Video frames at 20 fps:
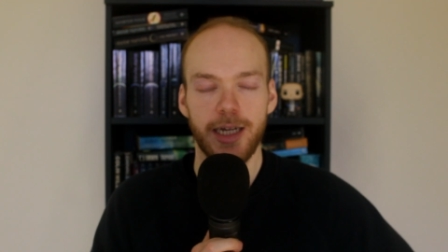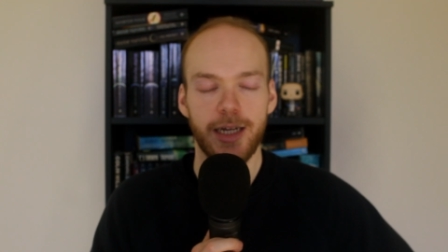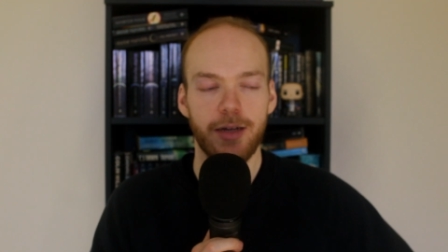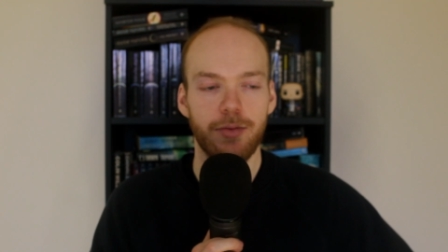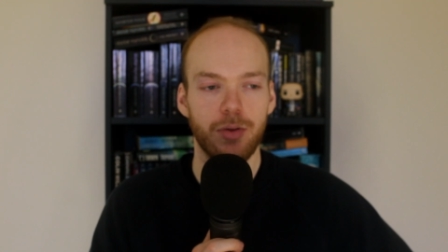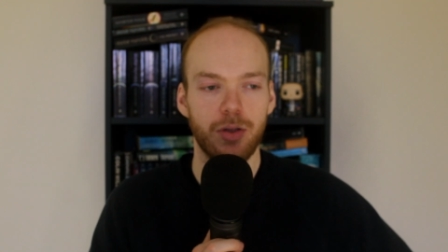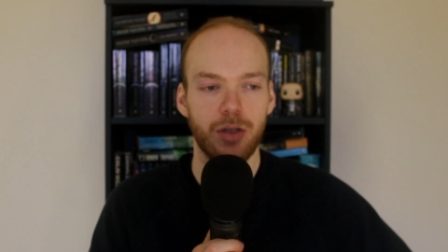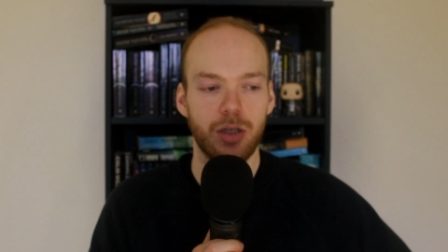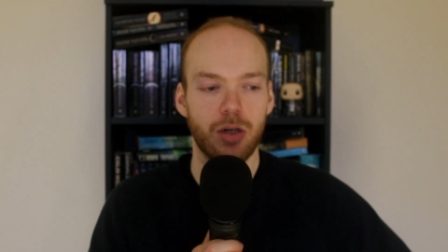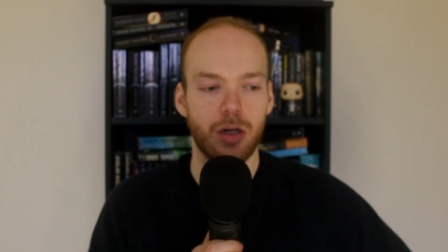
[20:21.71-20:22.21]
It
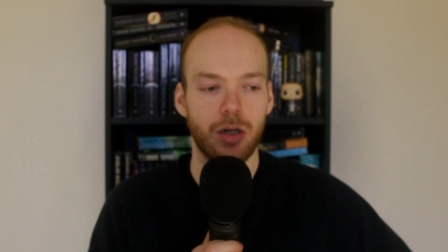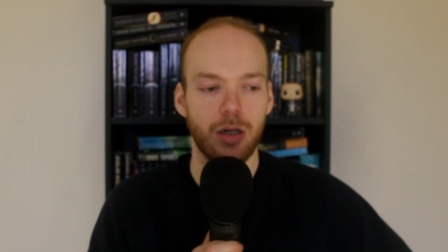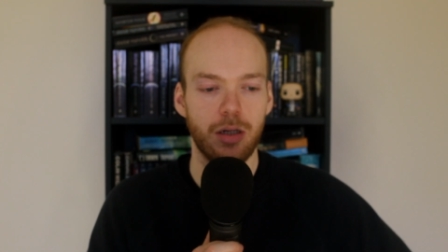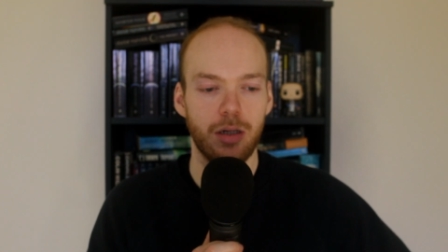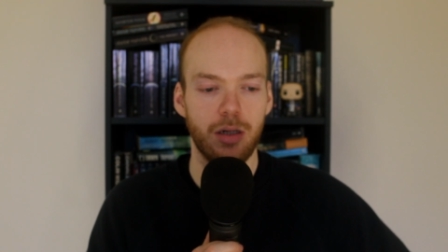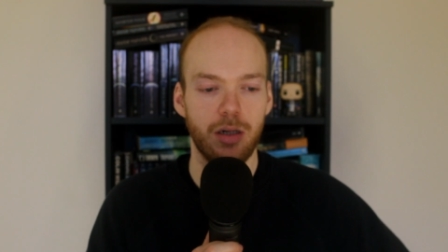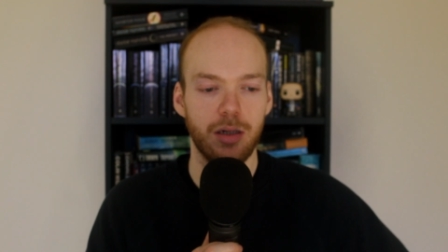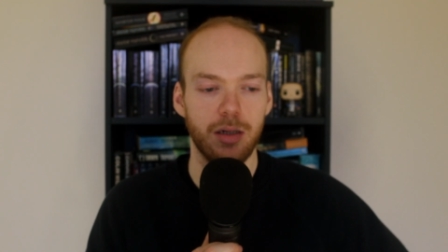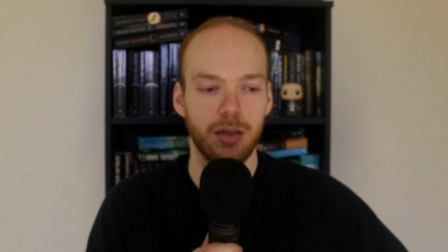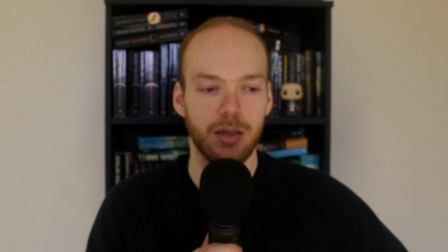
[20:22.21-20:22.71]
was
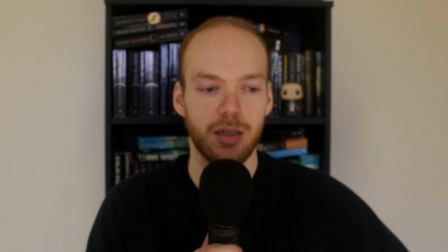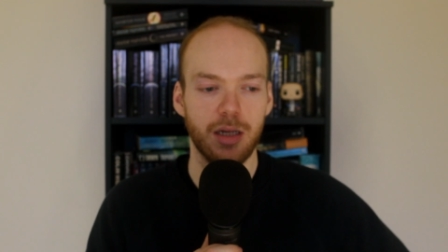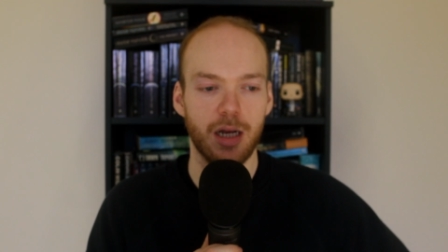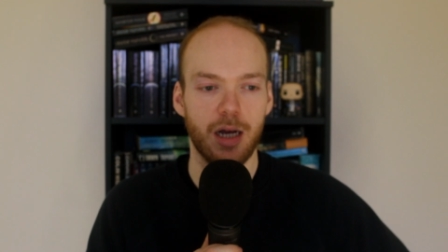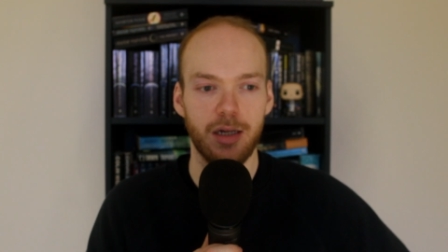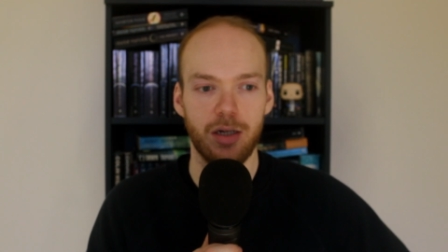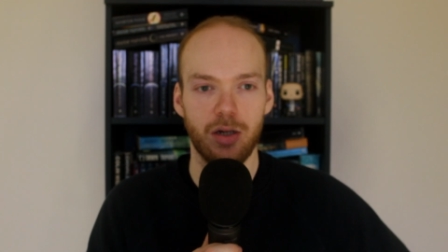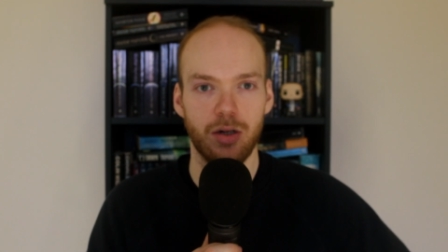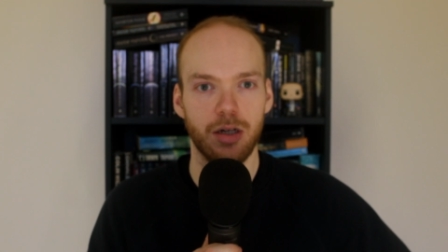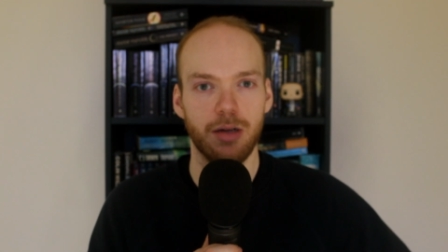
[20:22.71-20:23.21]
on
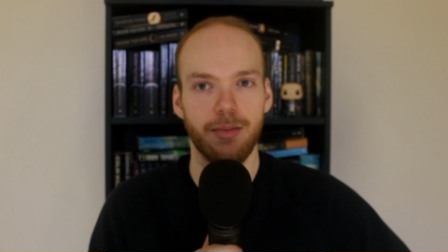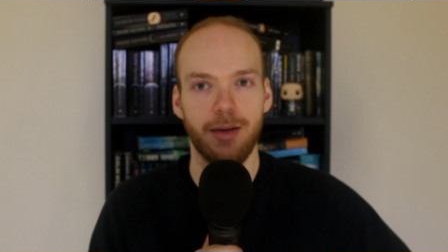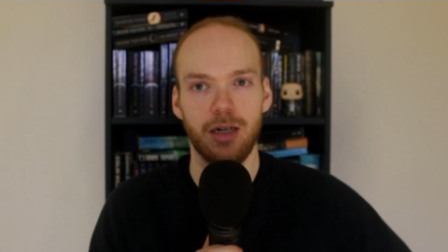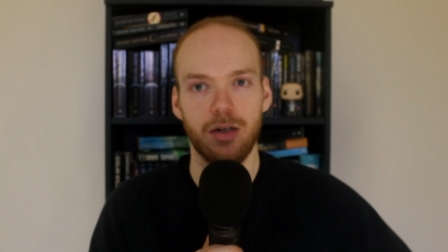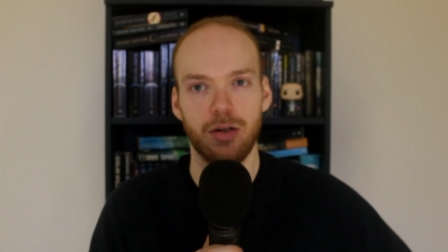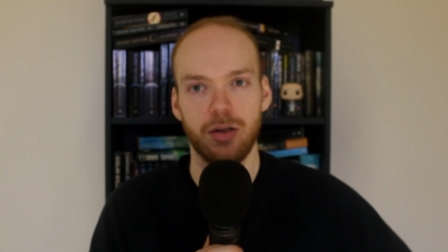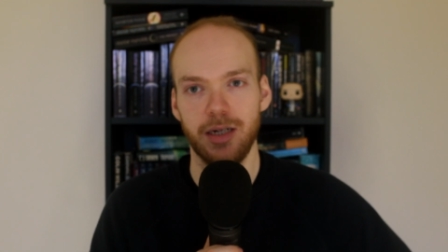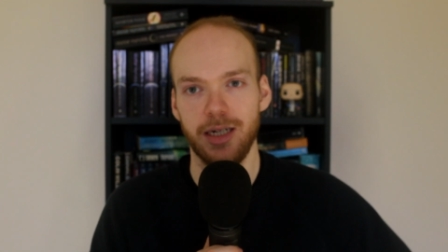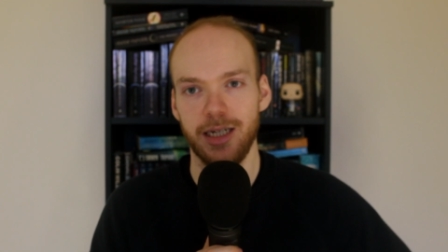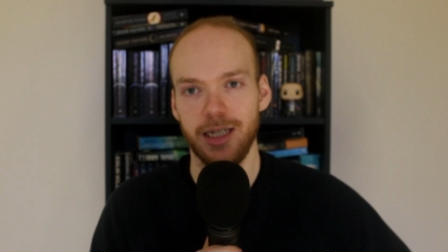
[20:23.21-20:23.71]
Sky
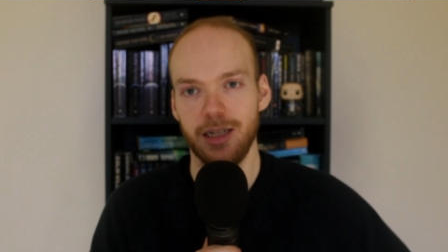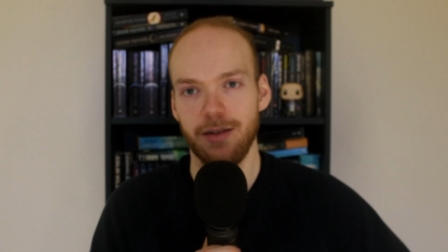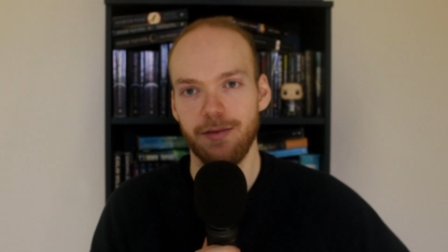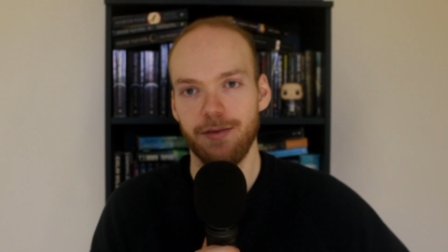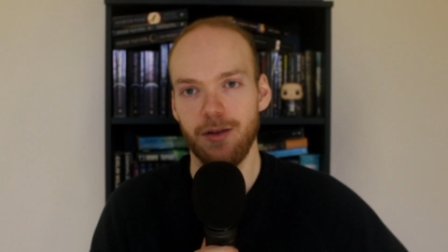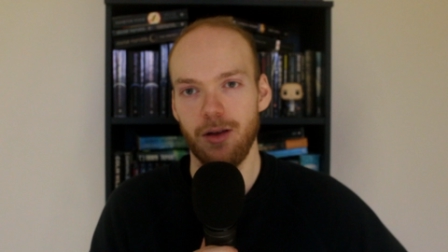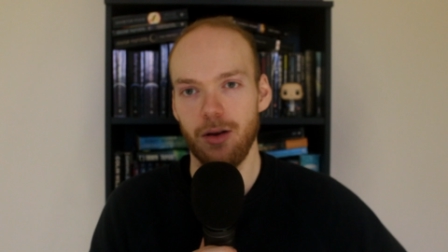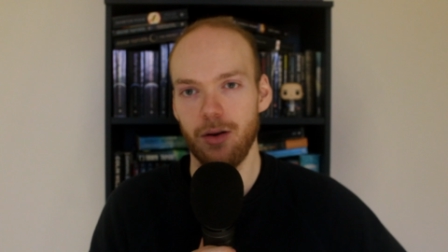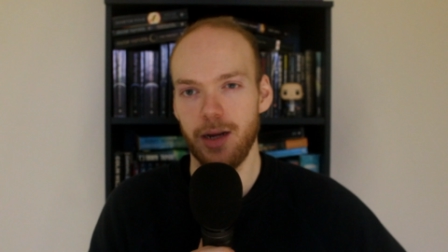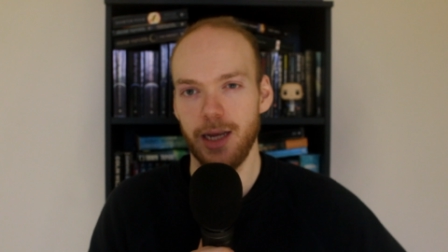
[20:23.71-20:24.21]
Documentaries if
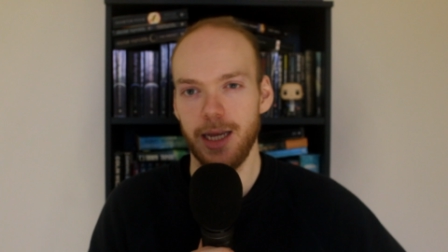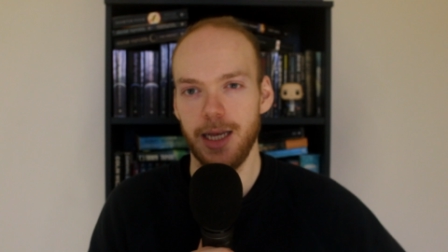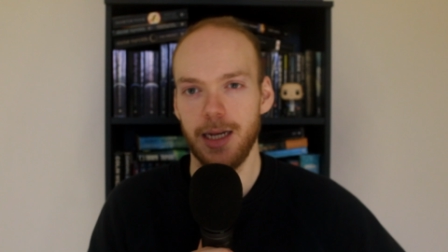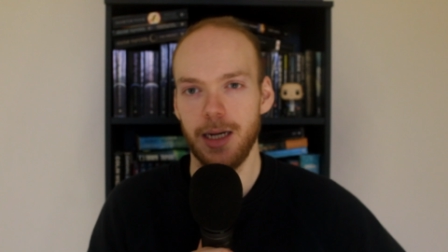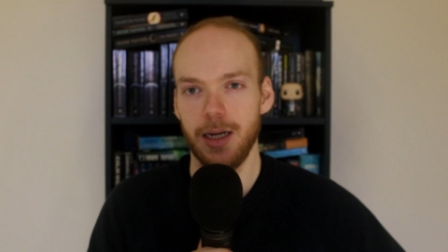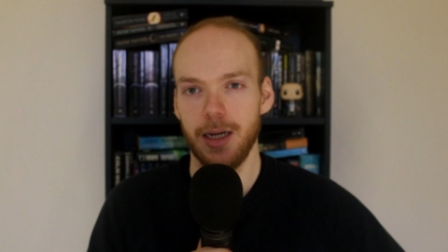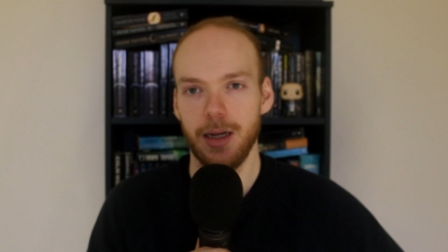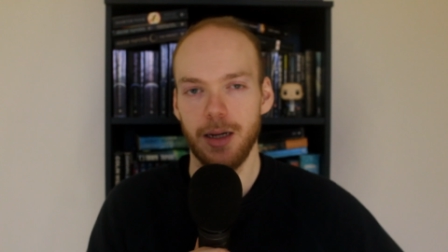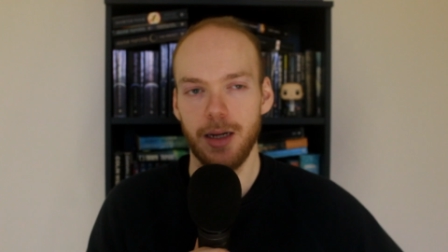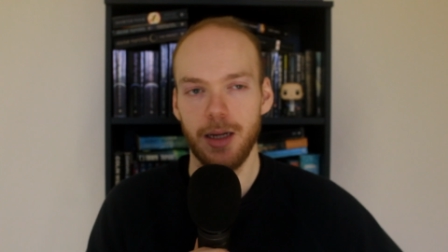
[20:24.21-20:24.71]
you're
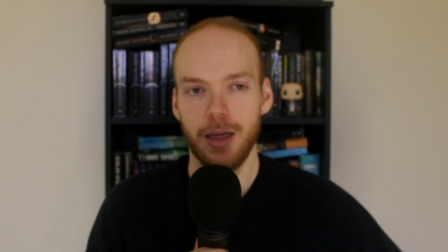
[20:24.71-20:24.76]
in